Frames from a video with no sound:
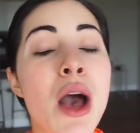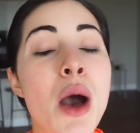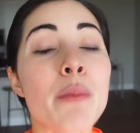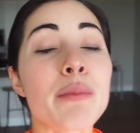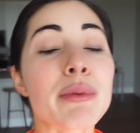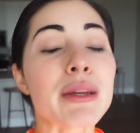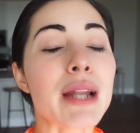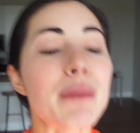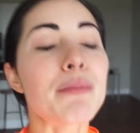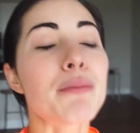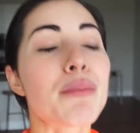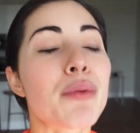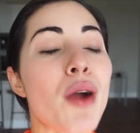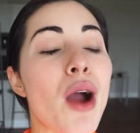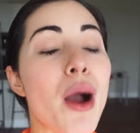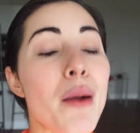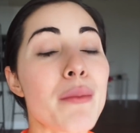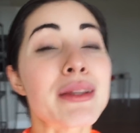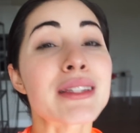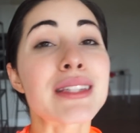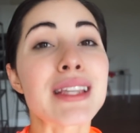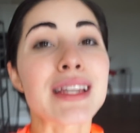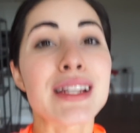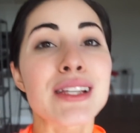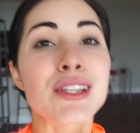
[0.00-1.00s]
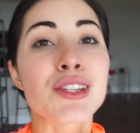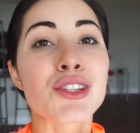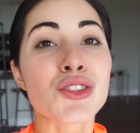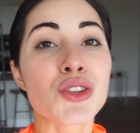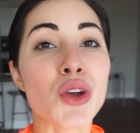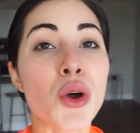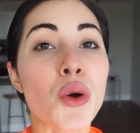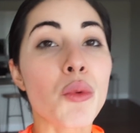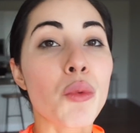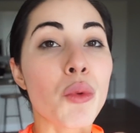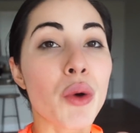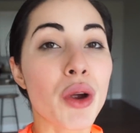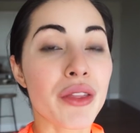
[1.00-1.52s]
but I promise it is
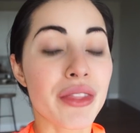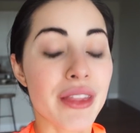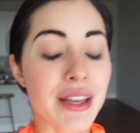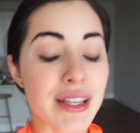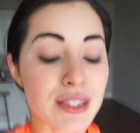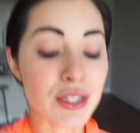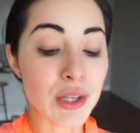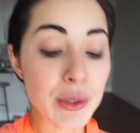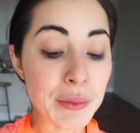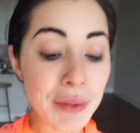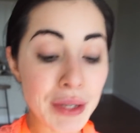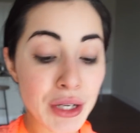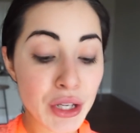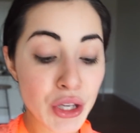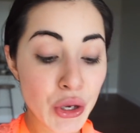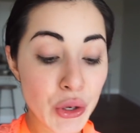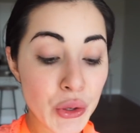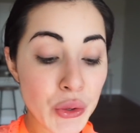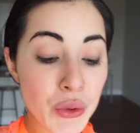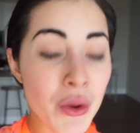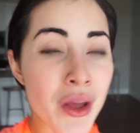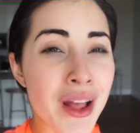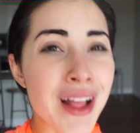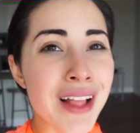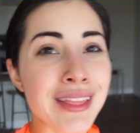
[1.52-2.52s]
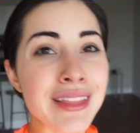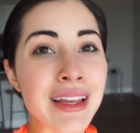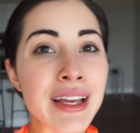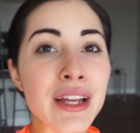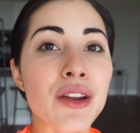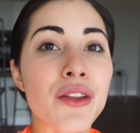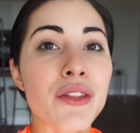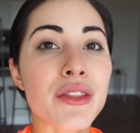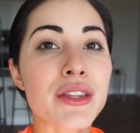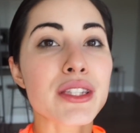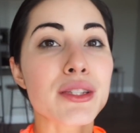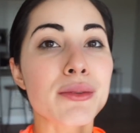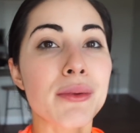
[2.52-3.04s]
so worth it, so I'm gonna go
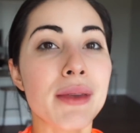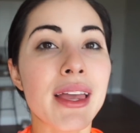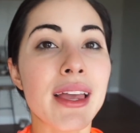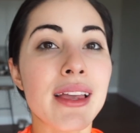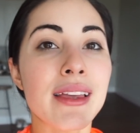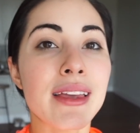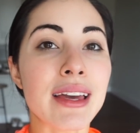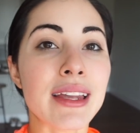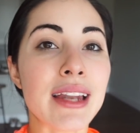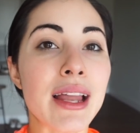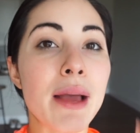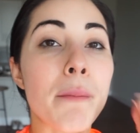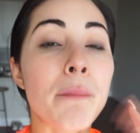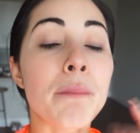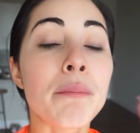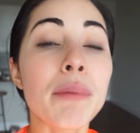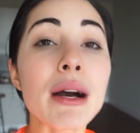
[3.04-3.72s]
later this week and get it.